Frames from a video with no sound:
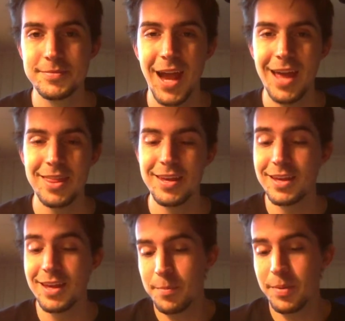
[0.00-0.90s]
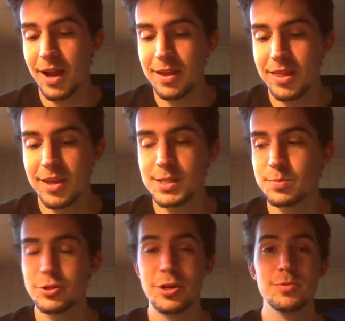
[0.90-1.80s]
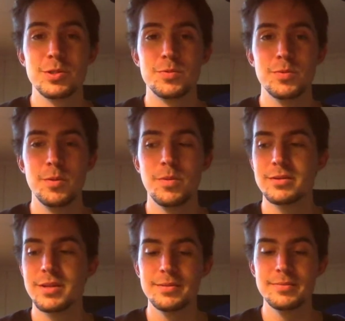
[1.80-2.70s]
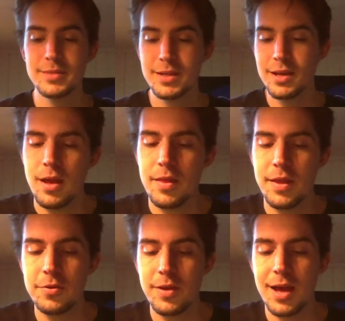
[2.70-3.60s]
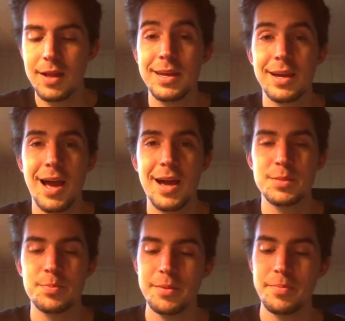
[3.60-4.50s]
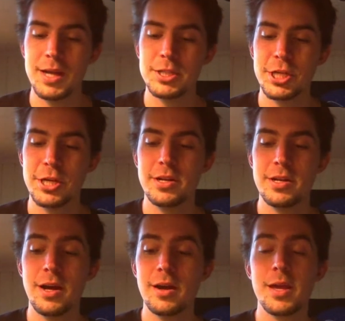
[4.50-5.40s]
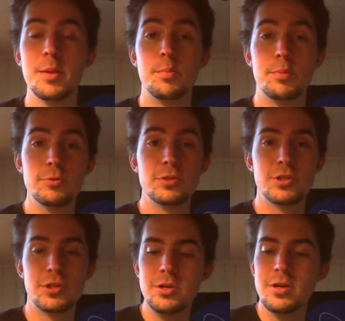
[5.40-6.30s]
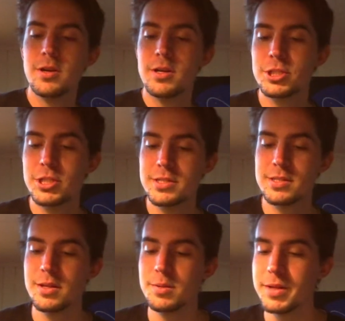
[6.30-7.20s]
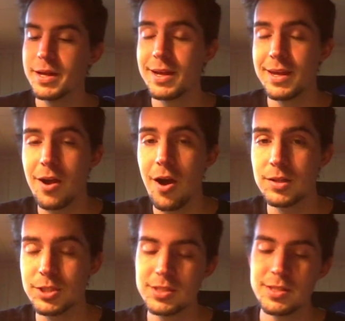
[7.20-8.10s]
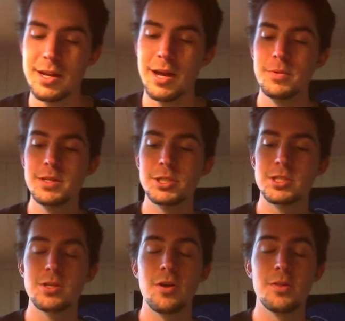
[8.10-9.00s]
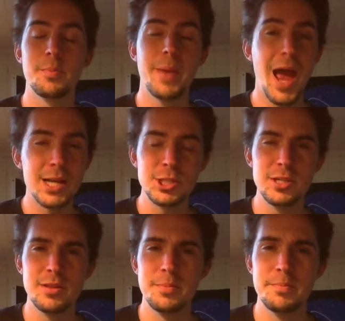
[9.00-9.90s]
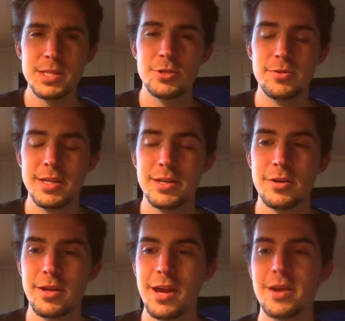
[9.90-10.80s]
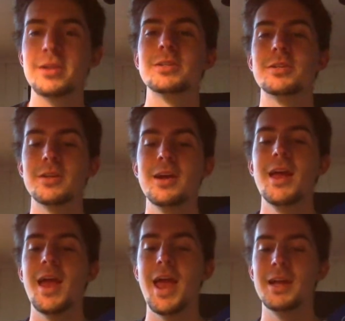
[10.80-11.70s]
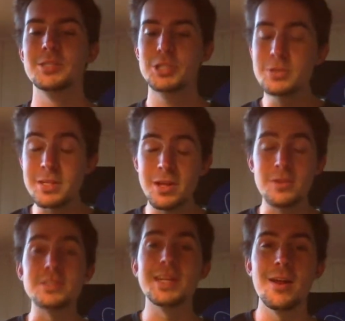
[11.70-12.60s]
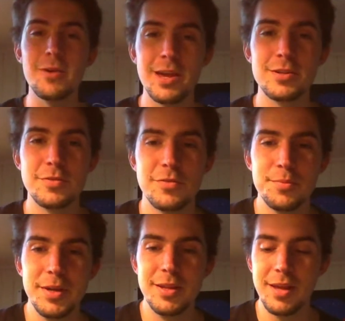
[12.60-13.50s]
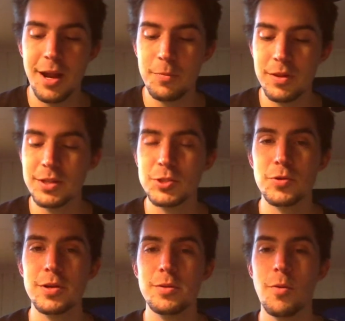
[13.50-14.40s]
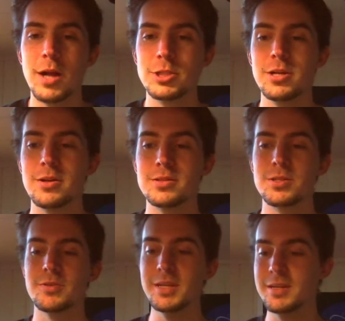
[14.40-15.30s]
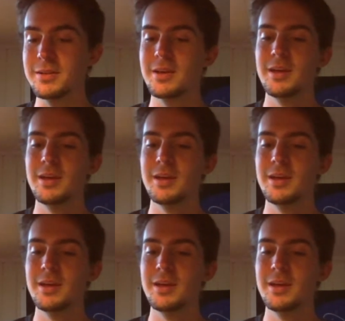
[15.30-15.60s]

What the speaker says: I think his portrayal was really well done. Then you got Leah Kynes, played by Sharon Duncan Brewster. She's the planet ecologist, and I really just saw the passion and the mystery in her character. And she's another standout character for me that I really enjoyed watching on screen,